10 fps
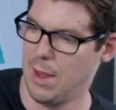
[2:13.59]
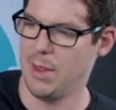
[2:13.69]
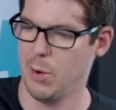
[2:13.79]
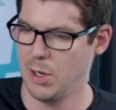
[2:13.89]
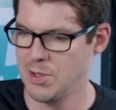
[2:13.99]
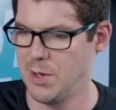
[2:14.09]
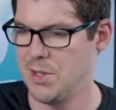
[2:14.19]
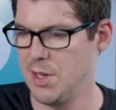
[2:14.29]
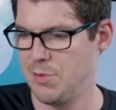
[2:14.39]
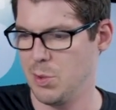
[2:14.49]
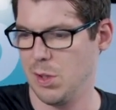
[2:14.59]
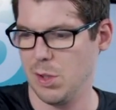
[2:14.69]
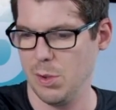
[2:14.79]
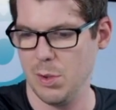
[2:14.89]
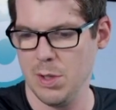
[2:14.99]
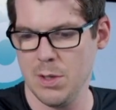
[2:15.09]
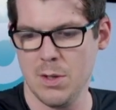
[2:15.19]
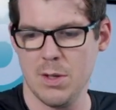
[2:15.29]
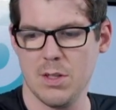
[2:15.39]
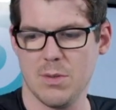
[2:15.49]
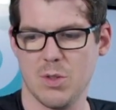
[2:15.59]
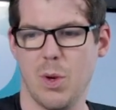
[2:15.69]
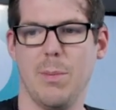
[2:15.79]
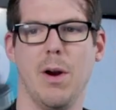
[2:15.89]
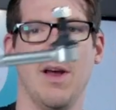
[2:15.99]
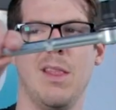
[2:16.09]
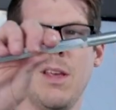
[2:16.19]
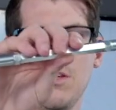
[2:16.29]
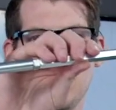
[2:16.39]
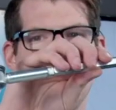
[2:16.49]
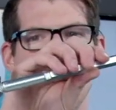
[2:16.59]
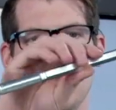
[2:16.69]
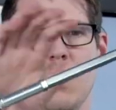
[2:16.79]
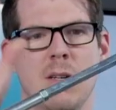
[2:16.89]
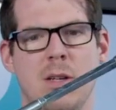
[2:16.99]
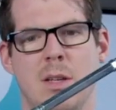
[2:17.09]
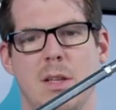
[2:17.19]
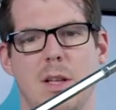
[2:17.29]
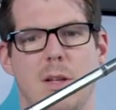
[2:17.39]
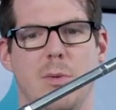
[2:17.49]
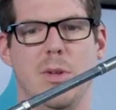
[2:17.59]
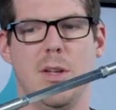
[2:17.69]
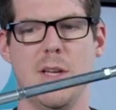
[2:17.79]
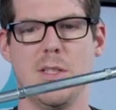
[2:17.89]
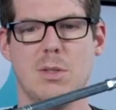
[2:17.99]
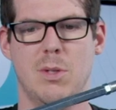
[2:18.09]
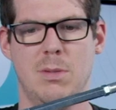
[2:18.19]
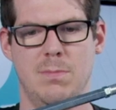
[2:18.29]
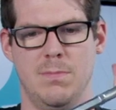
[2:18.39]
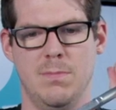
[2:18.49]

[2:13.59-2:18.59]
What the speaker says: They were also nice enough to include some sway bar end links that look really nice as well.